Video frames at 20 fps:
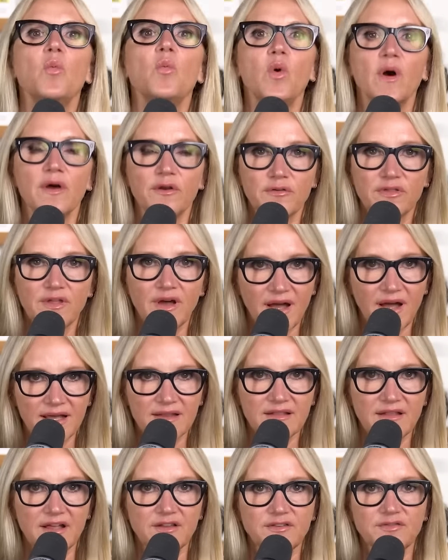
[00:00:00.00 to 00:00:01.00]
what are the
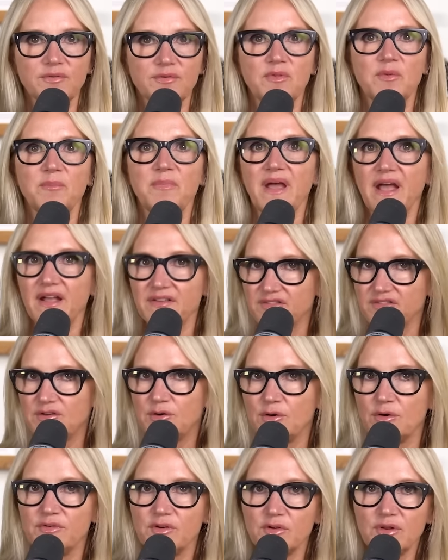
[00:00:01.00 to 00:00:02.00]
highlights from the past
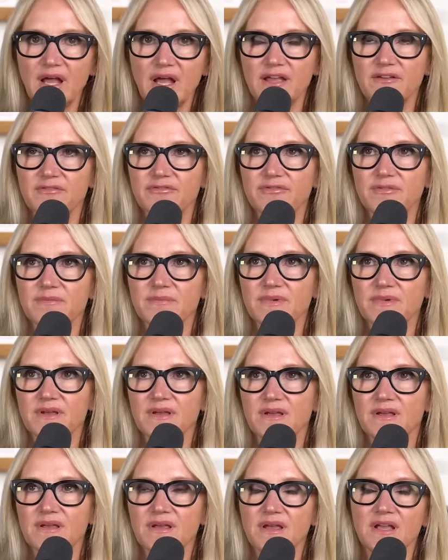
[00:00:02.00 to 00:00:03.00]
year of your life?
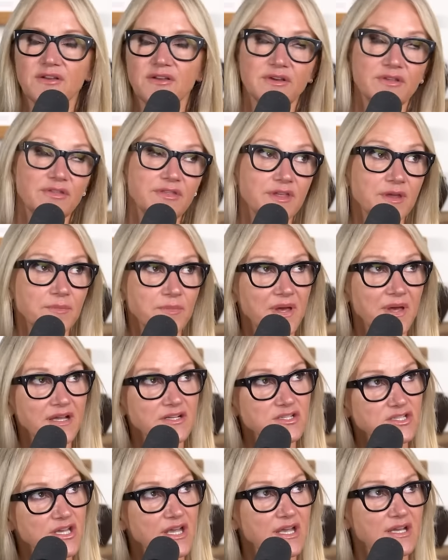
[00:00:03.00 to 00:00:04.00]
And you can think
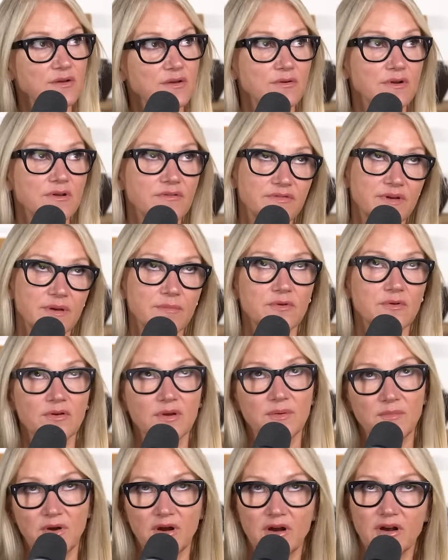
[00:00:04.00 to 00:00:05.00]
back January,
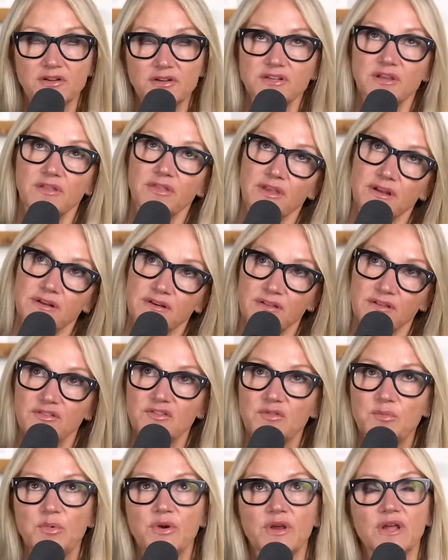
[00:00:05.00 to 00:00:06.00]
February, March. You can think to the
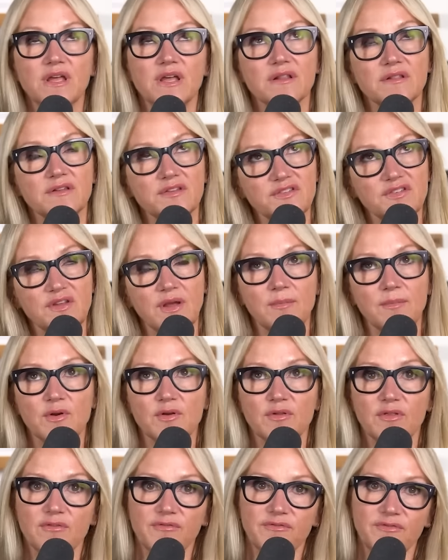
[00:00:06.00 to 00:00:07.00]
spring, the
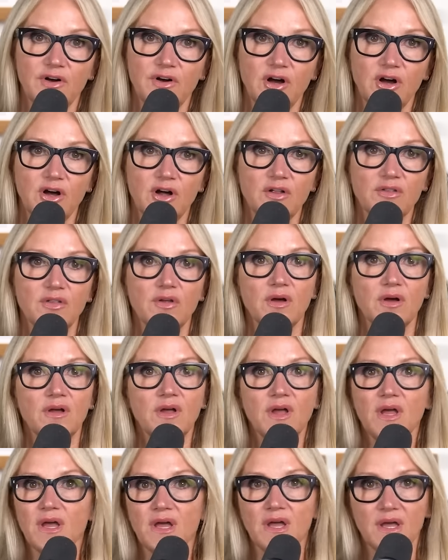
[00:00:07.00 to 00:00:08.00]
summer, the fall, the,
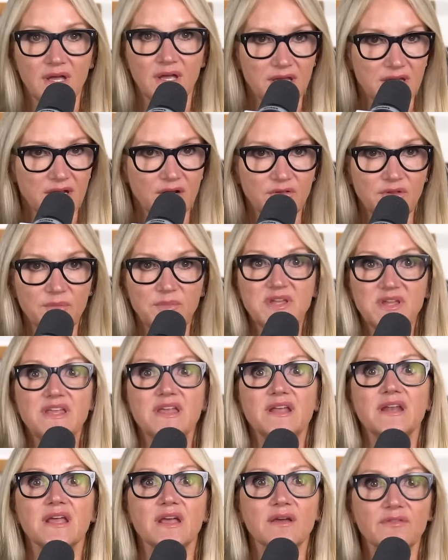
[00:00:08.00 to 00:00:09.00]
you know, the
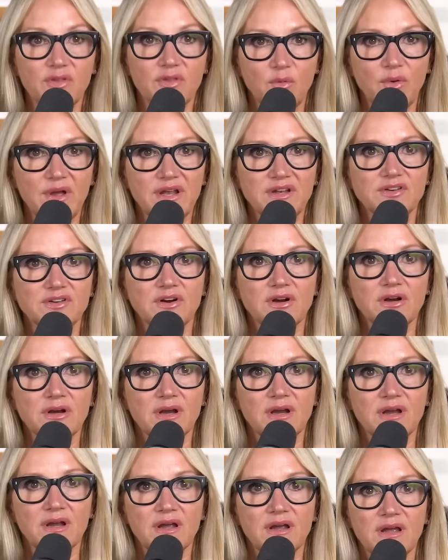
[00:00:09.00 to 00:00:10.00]
beginning of the winter.
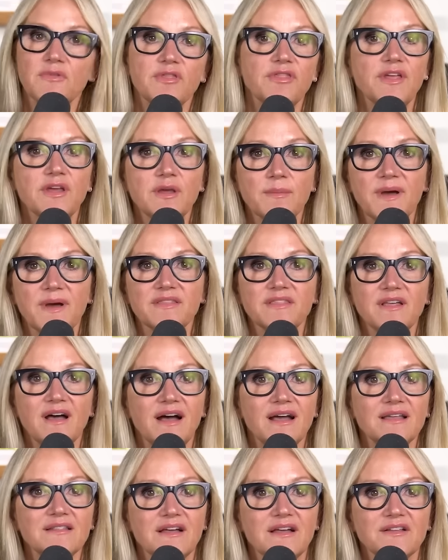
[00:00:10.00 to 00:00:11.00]
Think about the
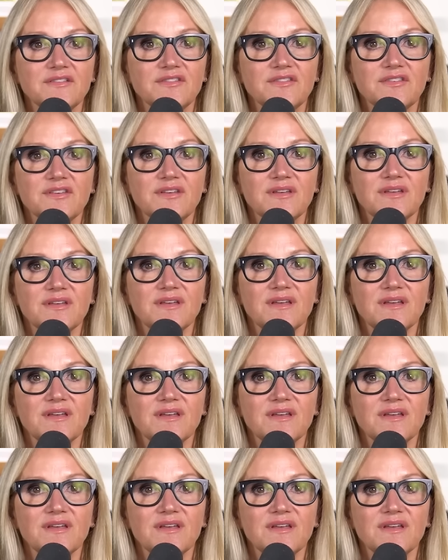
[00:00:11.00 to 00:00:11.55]
highlights.